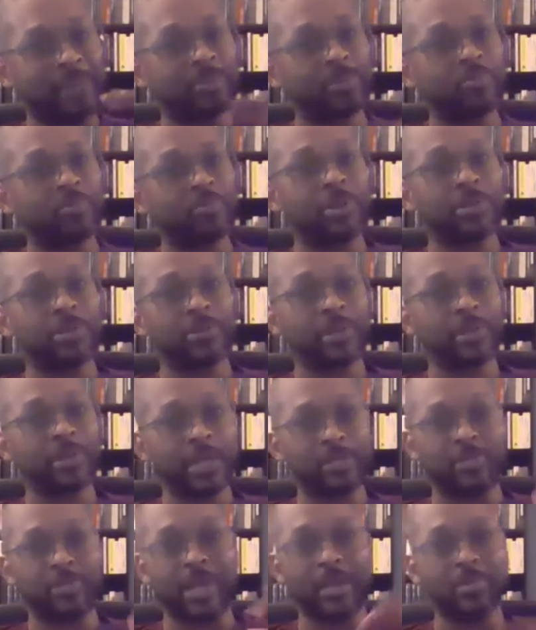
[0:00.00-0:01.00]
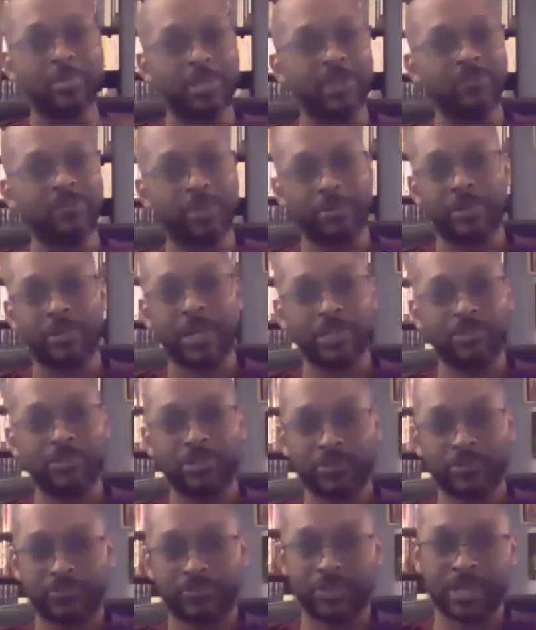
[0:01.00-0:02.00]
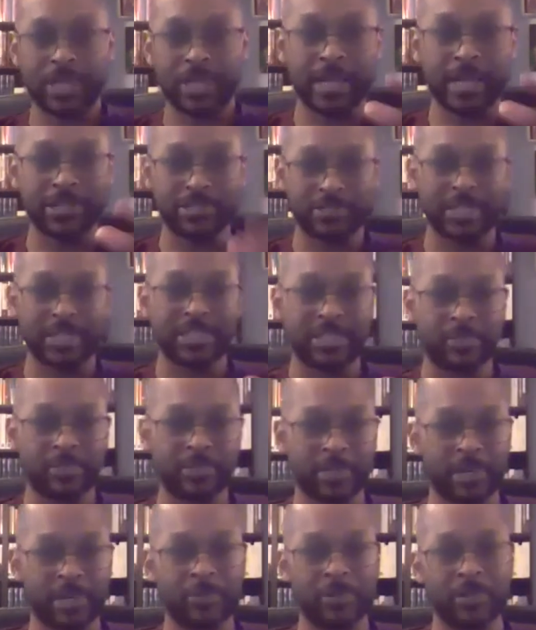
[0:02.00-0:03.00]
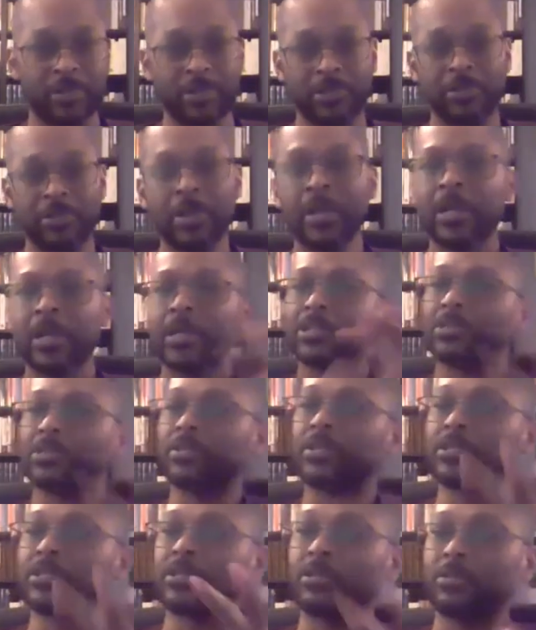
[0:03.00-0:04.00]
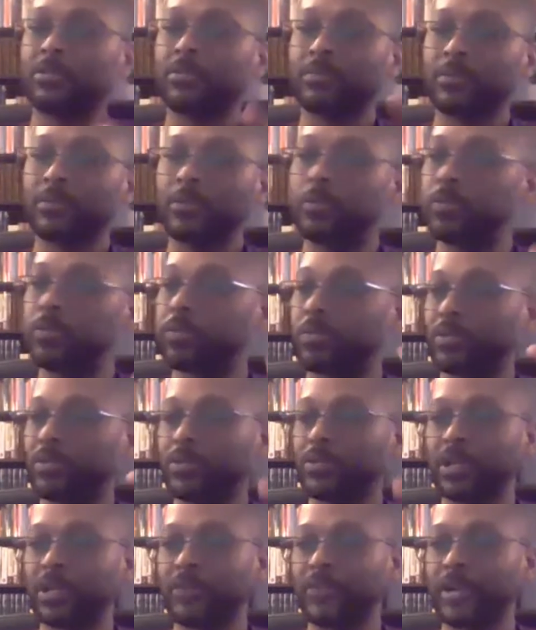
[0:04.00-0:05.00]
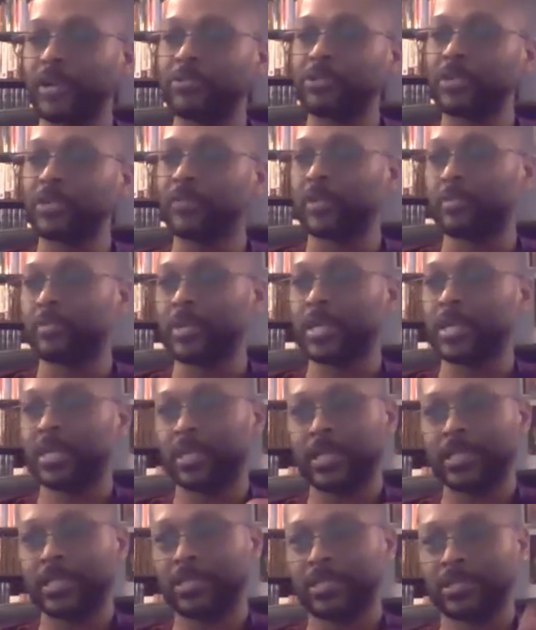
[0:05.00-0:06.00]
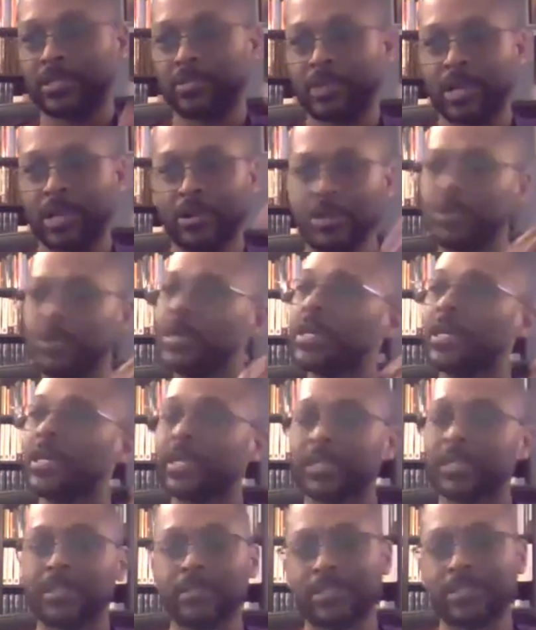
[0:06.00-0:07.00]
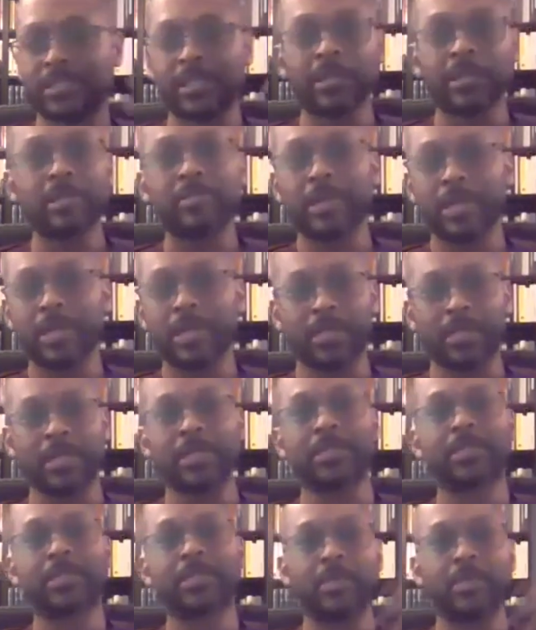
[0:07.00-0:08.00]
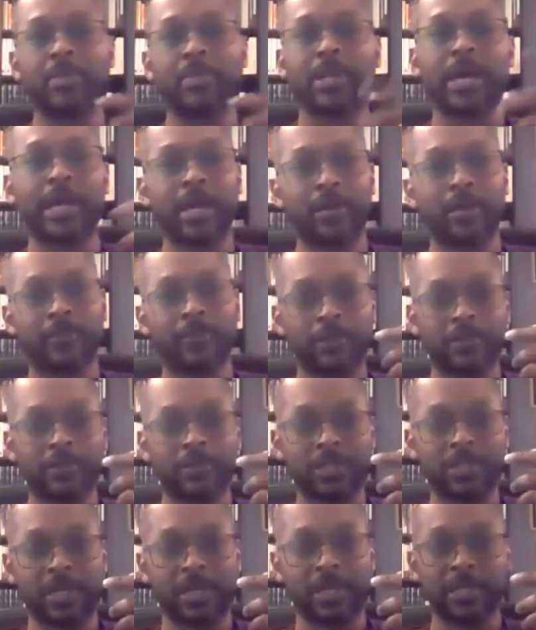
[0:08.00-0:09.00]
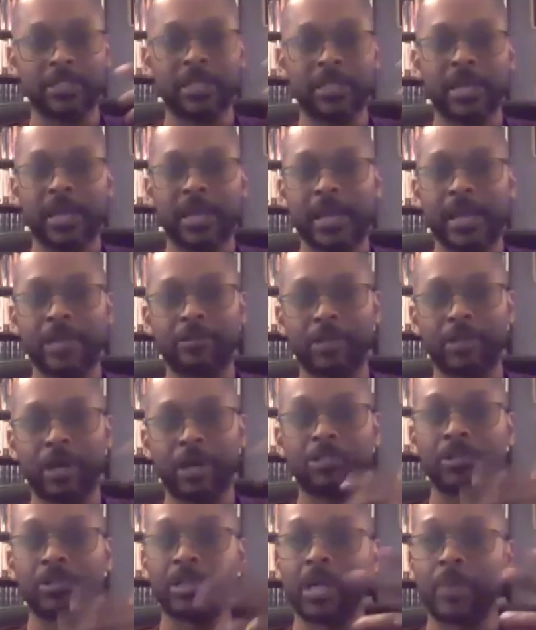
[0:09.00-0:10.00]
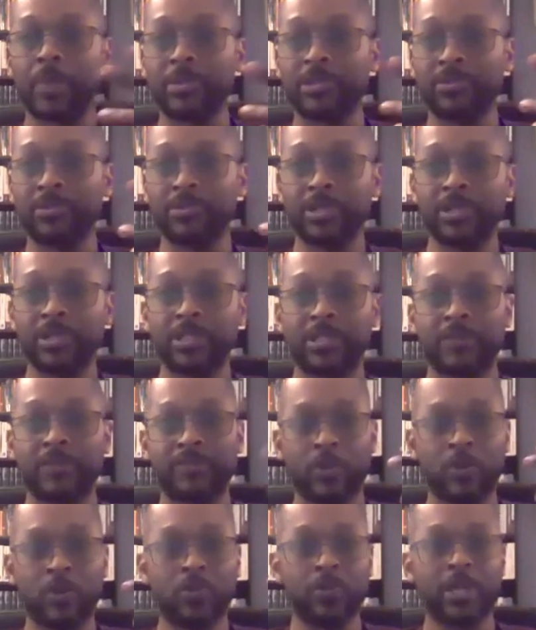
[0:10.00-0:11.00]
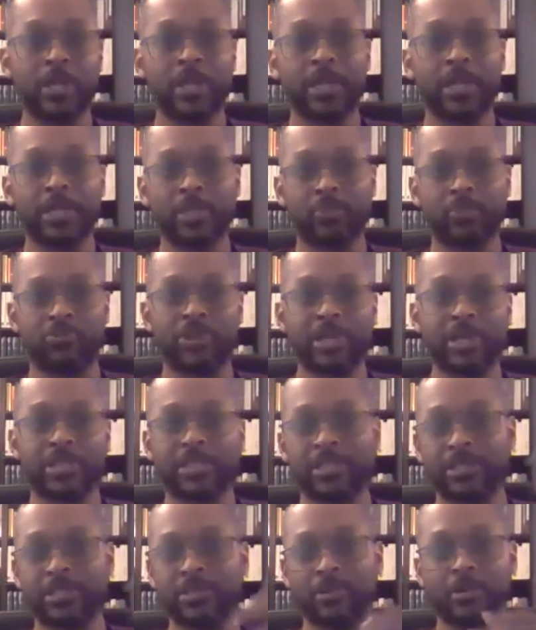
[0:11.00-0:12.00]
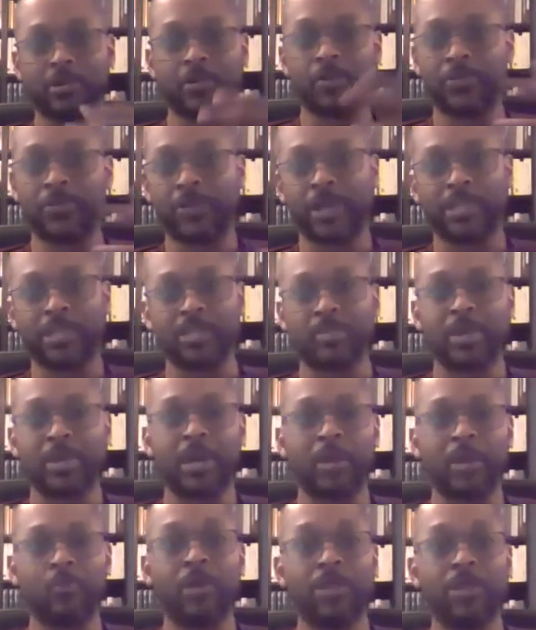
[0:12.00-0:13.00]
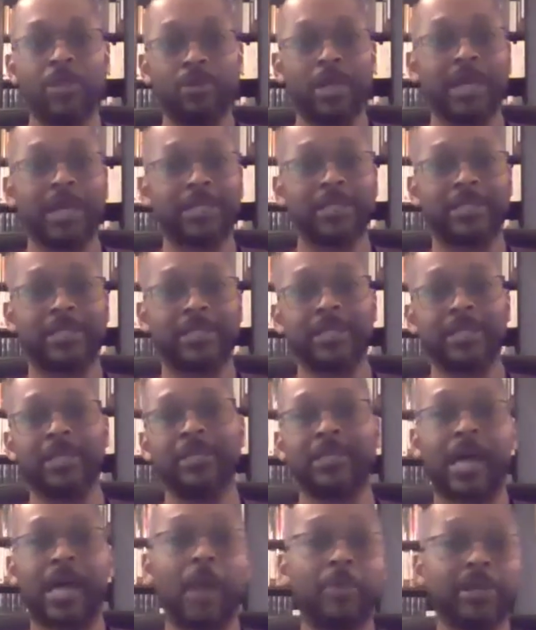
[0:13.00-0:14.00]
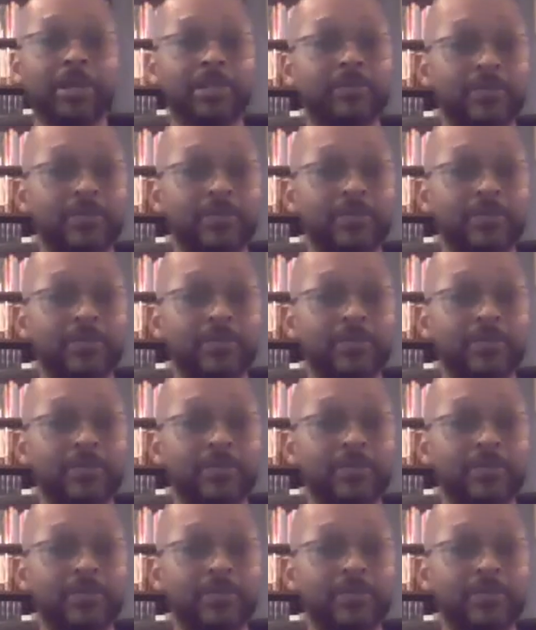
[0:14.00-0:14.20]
supporting you guys, but I believe in what you guys do on the front line, so that's something I want to do. So you're going to find yourself on the mailing list tomorrow. Stay on the mailing list, keep an eye out for those things, and you'll also get opportunities to vote and express your own thoughts about what you'd like to see topics